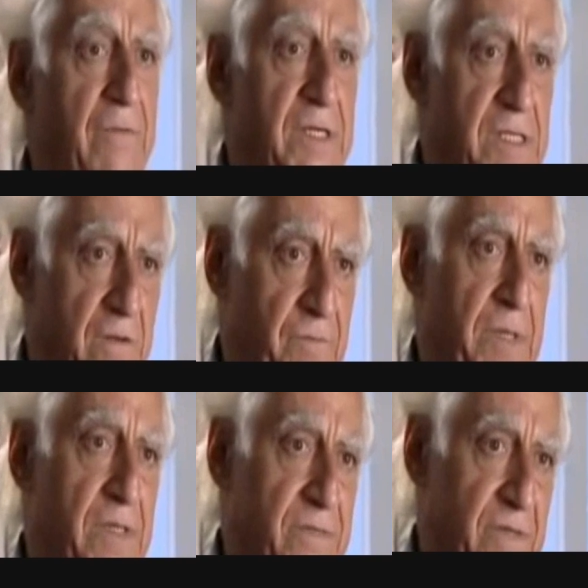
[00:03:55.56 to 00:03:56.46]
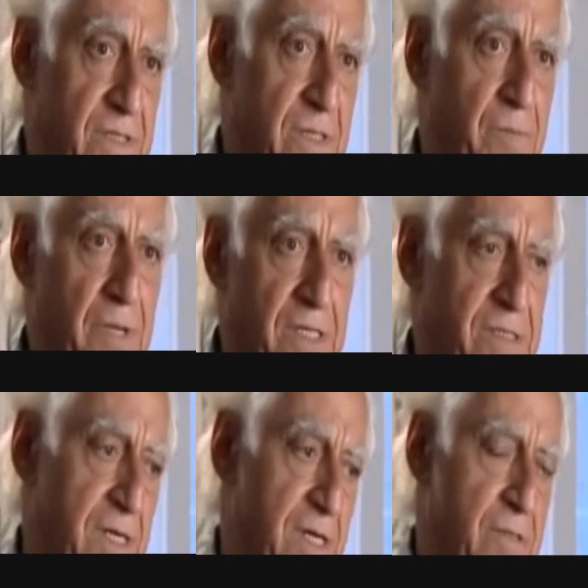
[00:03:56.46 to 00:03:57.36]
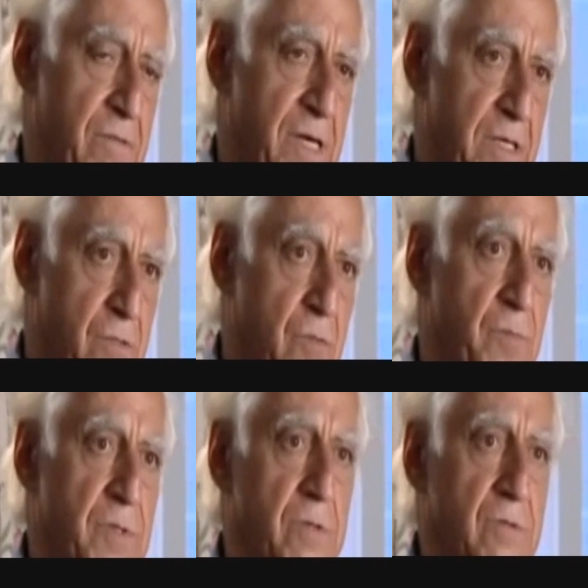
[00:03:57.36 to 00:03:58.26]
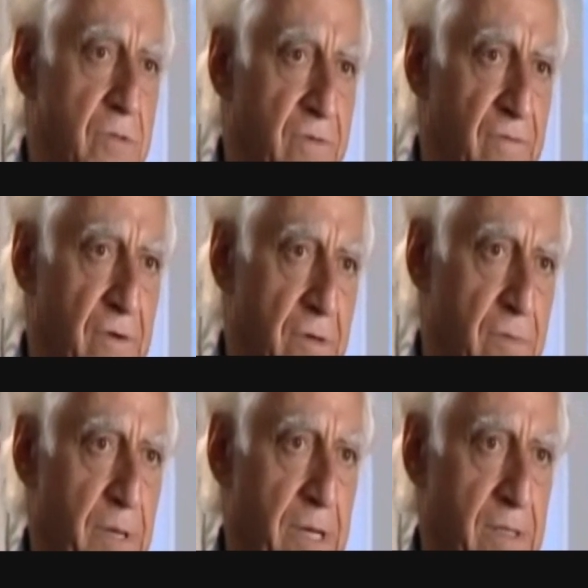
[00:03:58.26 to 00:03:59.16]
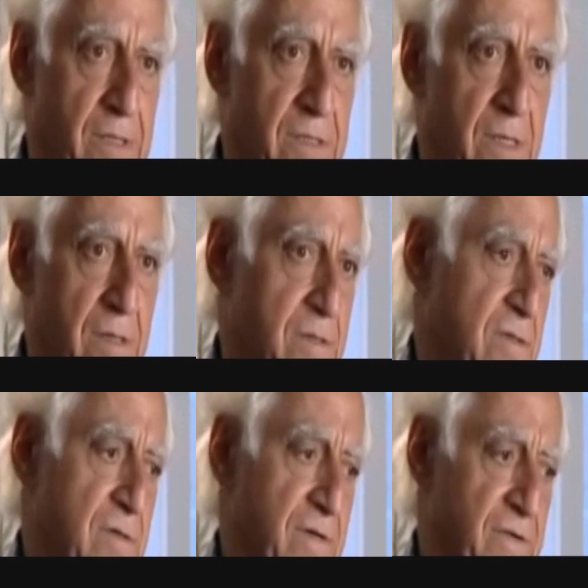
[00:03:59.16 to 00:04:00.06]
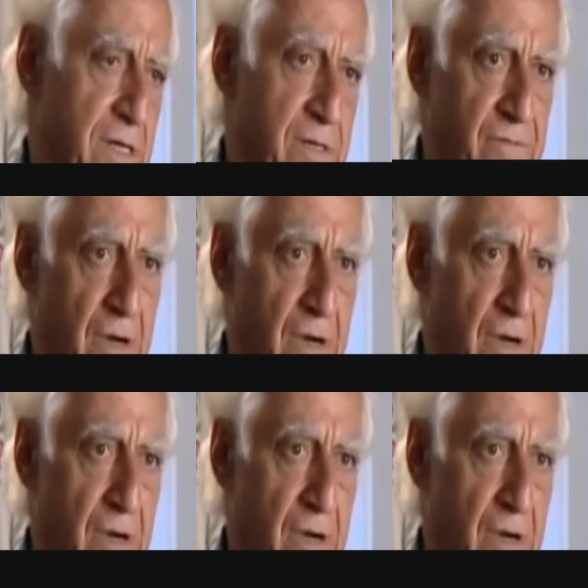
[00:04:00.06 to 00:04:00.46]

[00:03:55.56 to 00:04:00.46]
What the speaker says: itself, because of its complexity, has already doomed you to inferior pilots, because you can never get enough